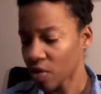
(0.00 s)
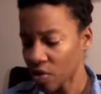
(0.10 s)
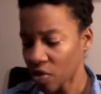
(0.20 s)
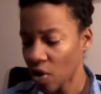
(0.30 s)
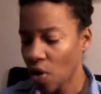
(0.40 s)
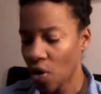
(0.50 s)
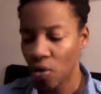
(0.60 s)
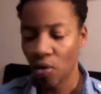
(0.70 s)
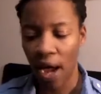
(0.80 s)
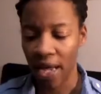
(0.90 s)

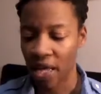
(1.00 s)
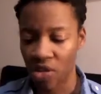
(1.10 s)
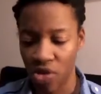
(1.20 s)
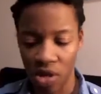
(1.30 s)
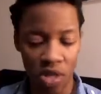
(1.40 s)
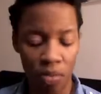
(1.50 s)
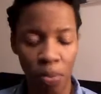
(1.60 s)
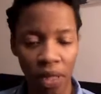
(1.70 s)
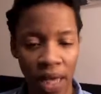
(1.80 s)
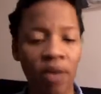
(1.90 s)
So I can just
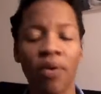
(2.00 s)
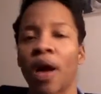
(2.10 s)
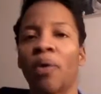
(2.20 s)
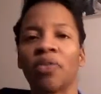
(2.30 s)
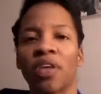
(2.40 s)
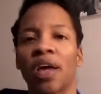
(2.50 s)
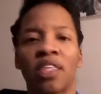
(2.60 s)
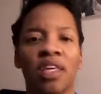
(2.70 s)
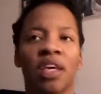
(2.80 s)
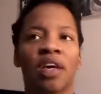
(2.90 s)
play around with the
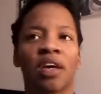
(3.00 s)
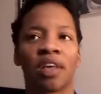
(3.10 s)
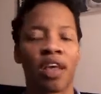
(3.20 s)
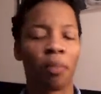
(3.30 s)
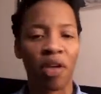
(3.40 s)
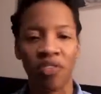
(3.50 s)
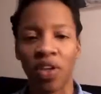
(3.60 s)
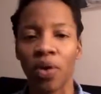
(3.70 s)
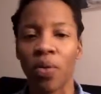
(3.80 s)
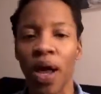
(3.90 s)
idea, get my
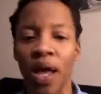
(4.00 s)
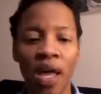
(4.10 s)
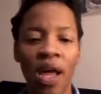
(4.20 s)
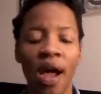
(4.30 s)
feet wet.